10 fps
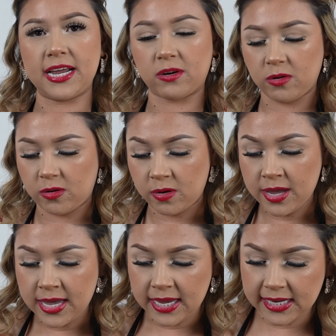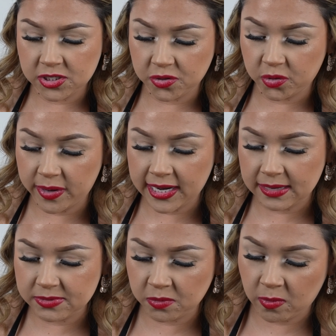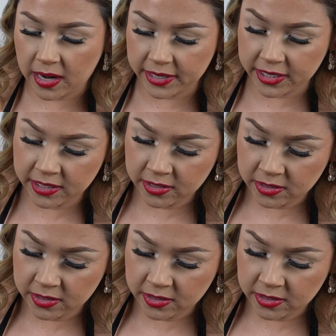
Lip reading: rojo into 3 cups of water.